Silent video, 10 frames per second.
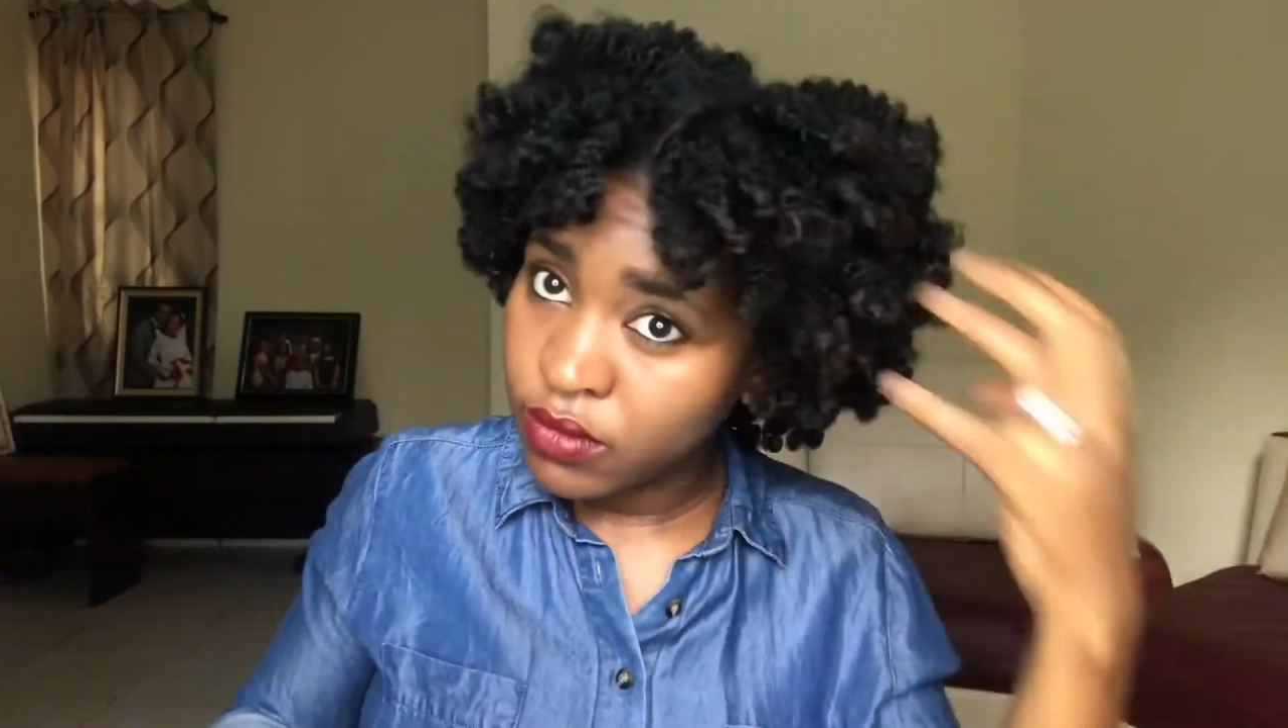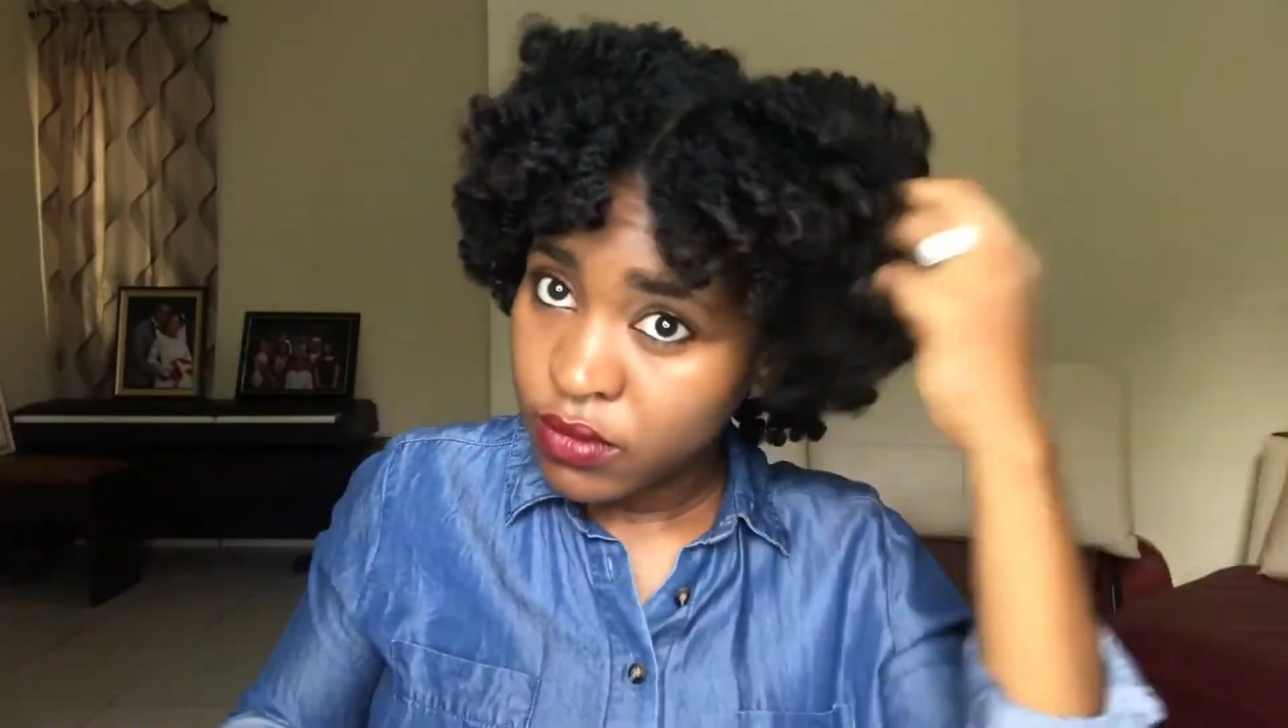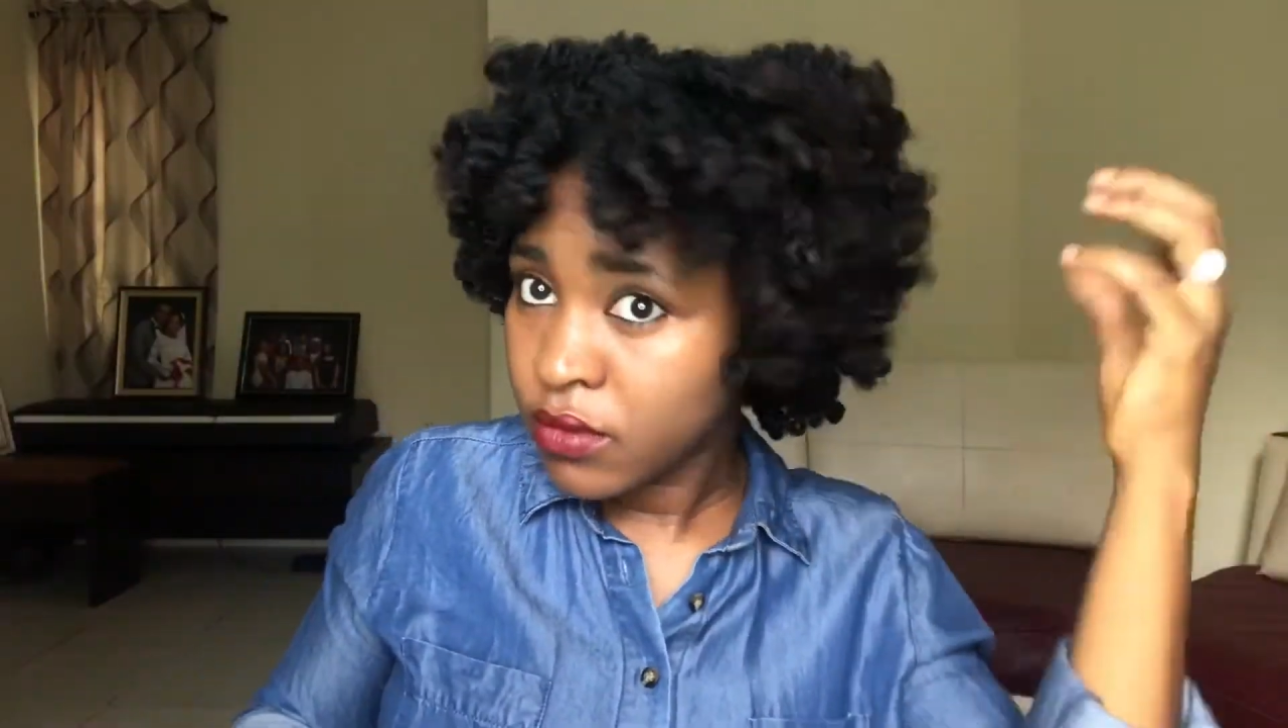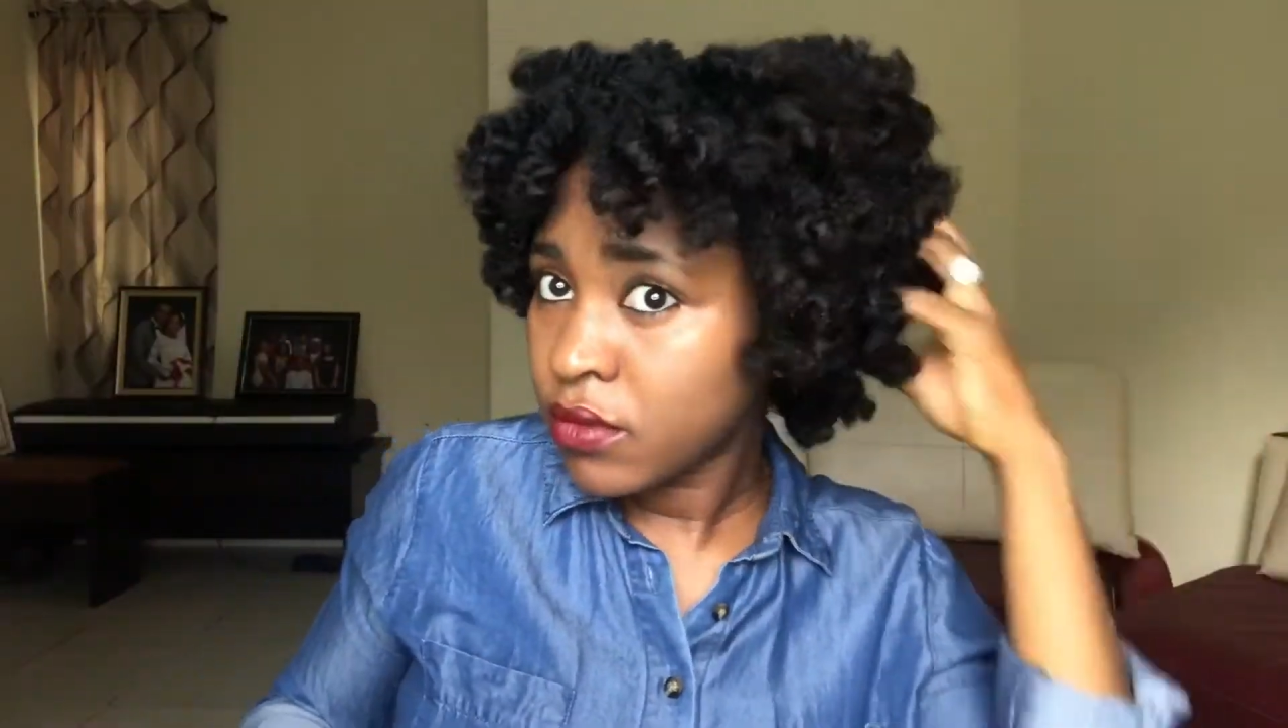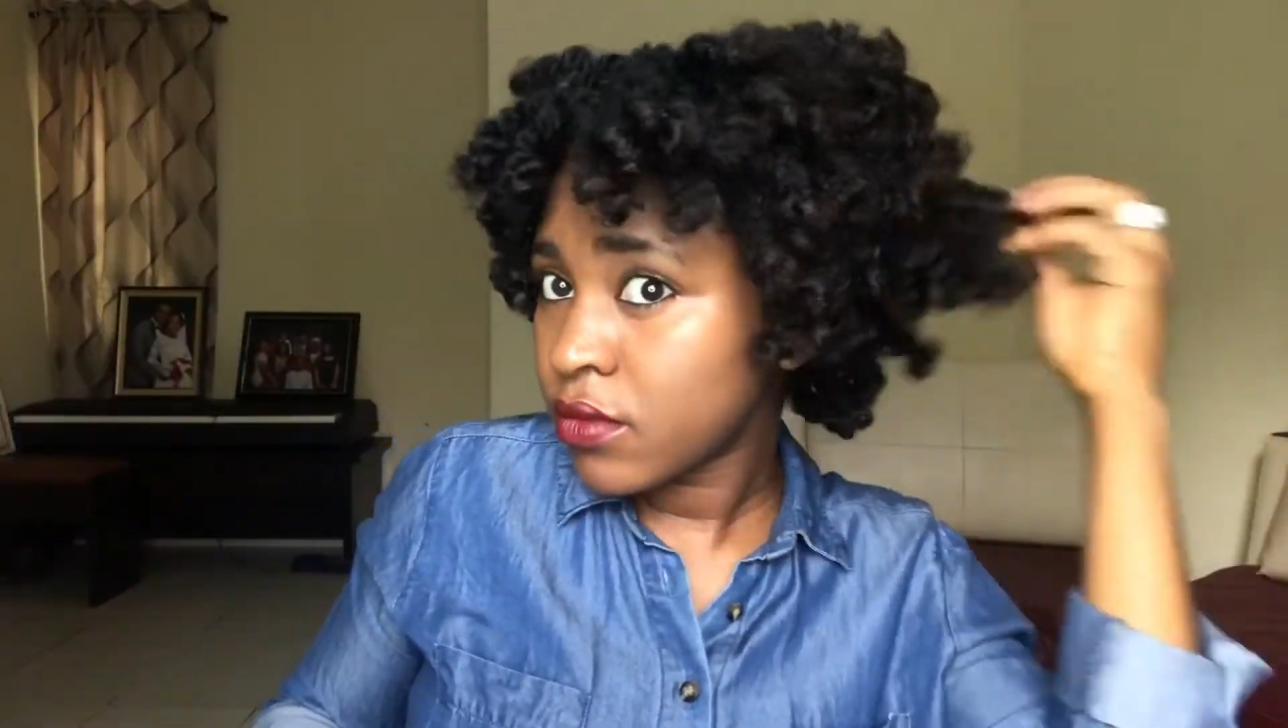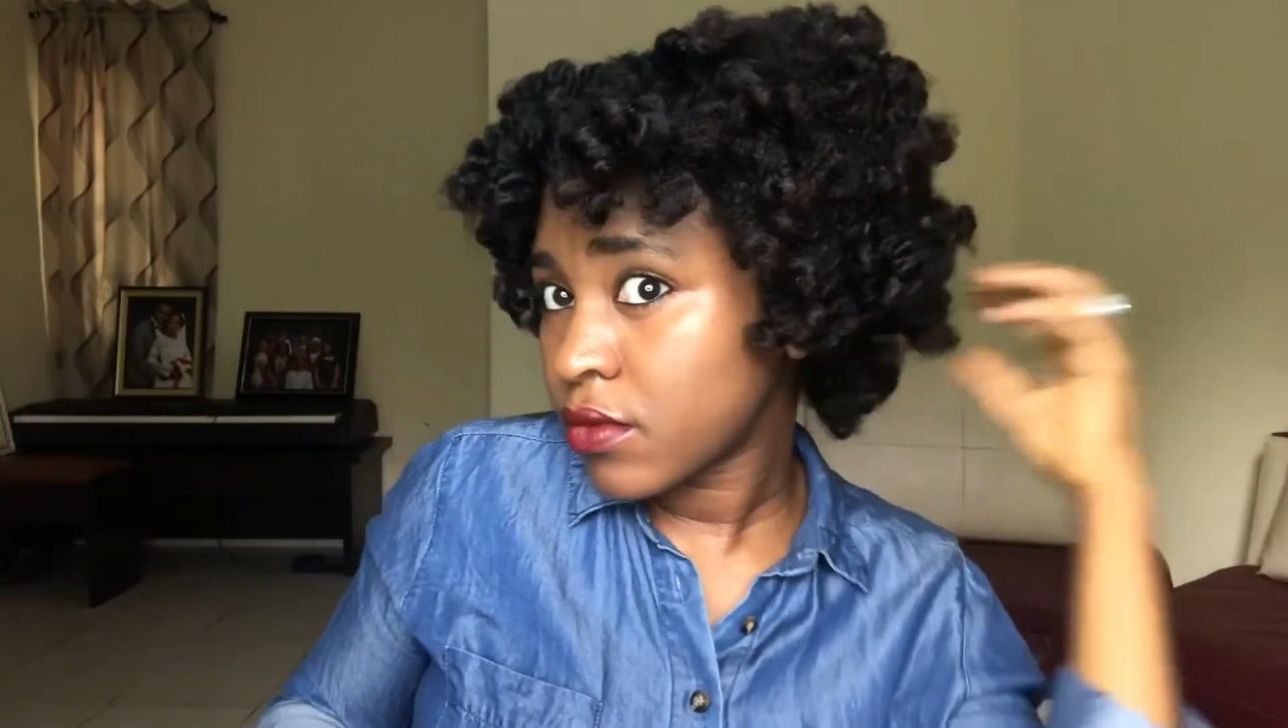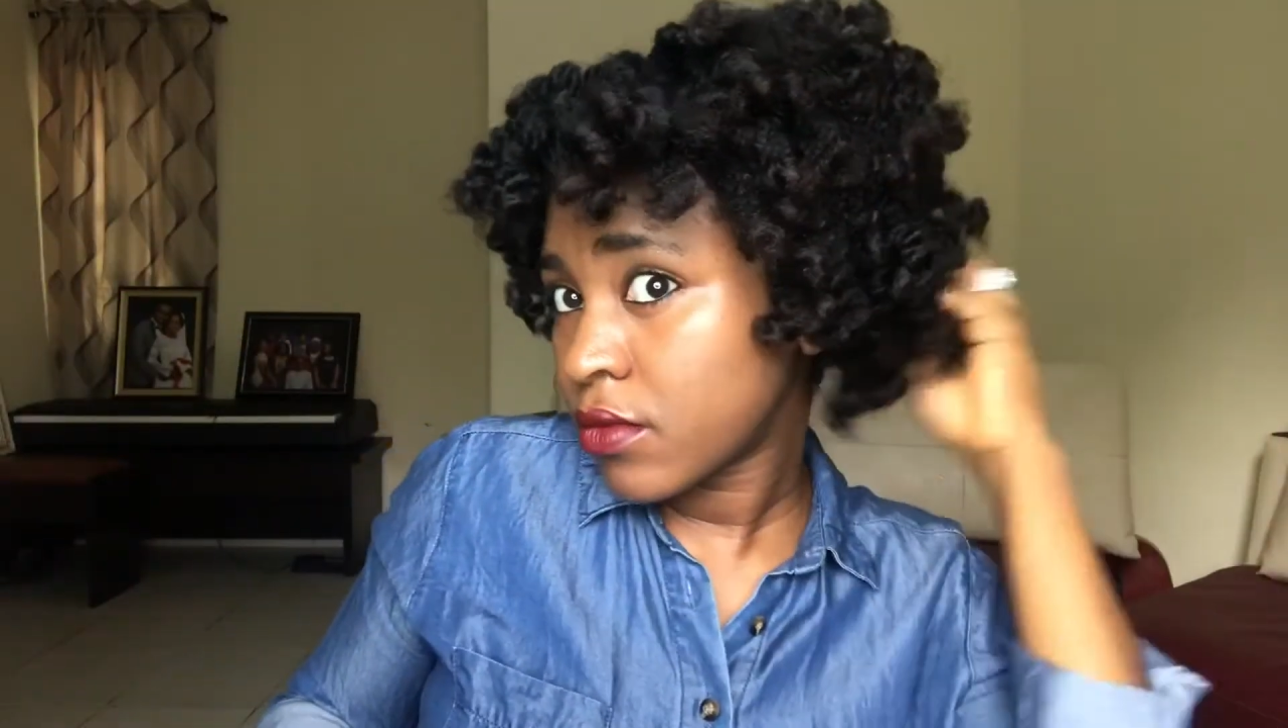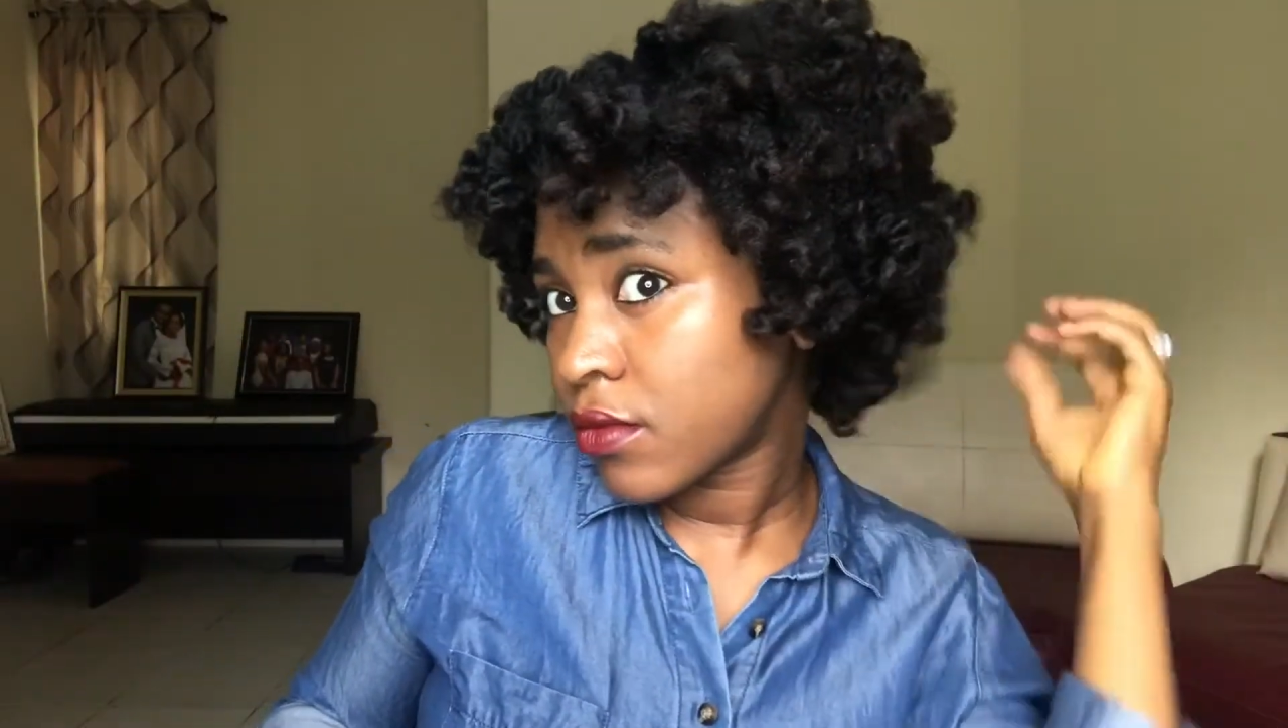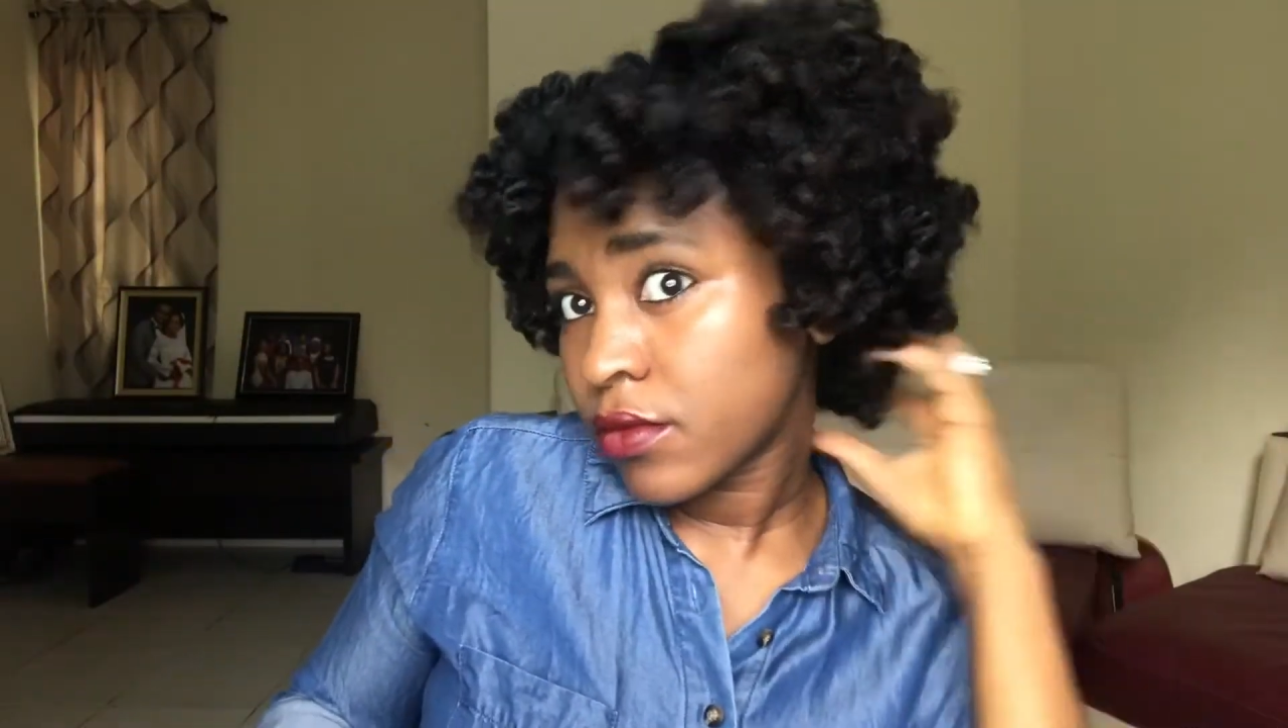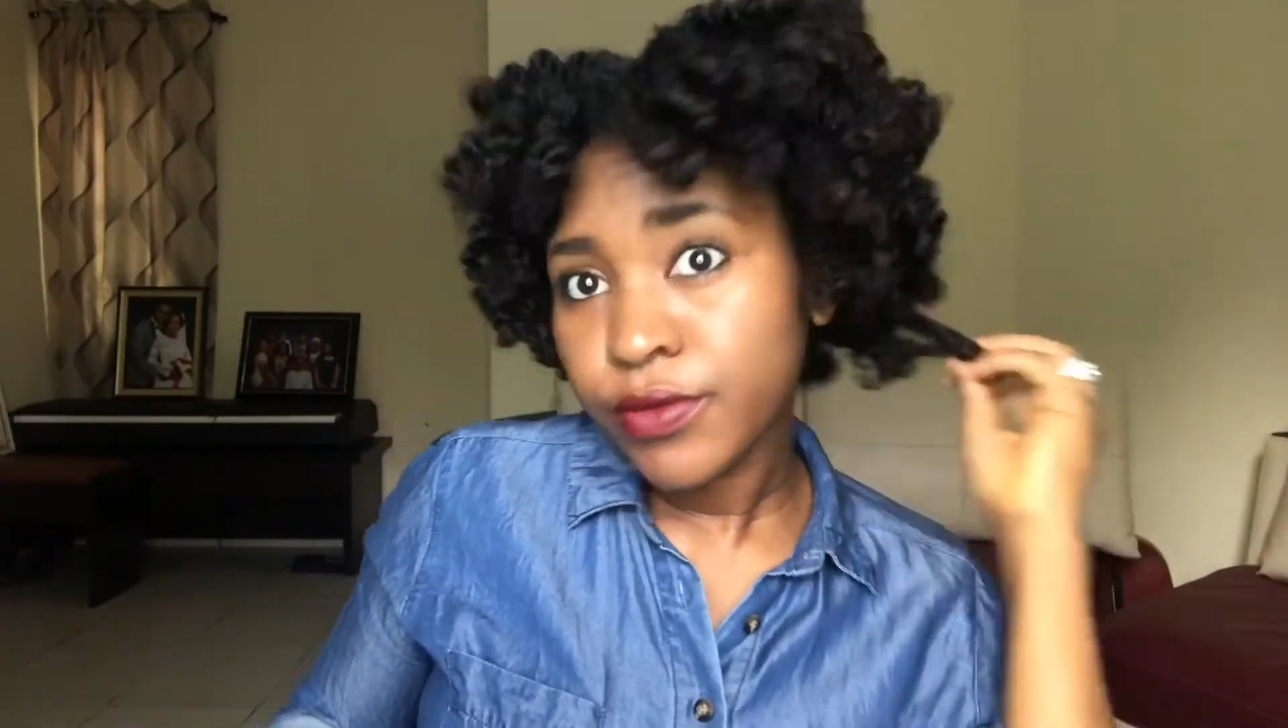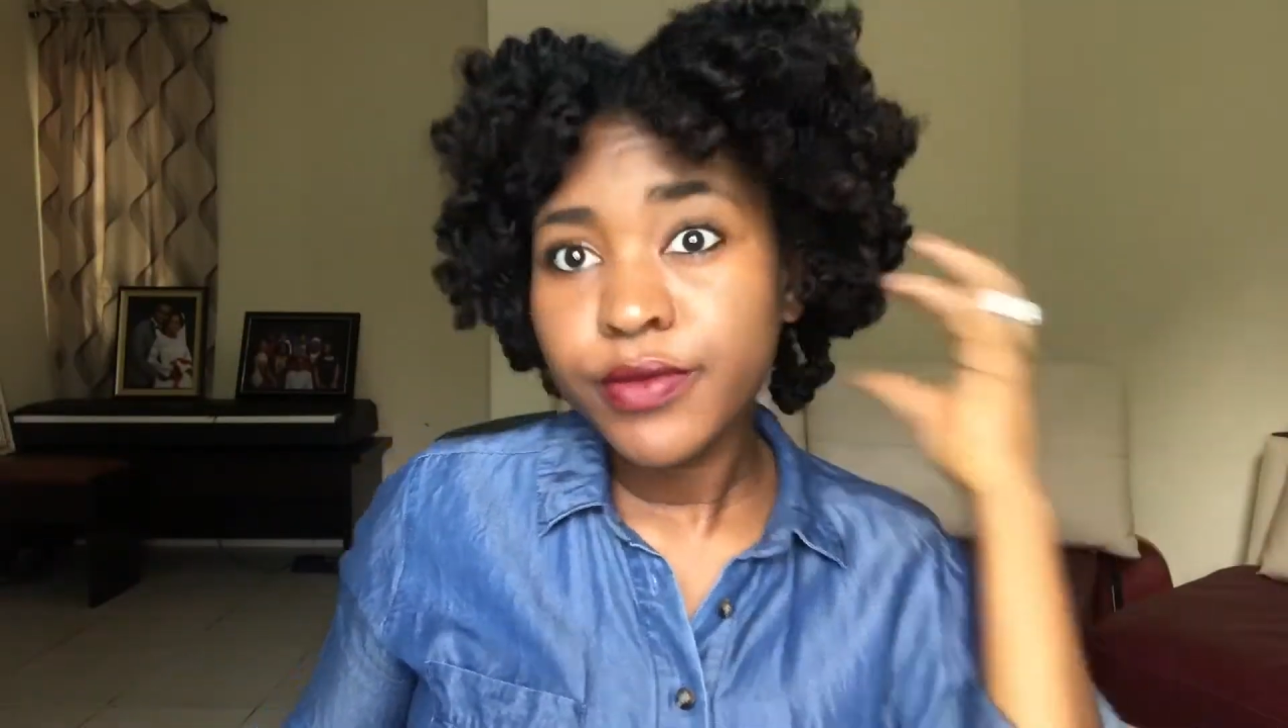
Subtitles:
you're doing this because you're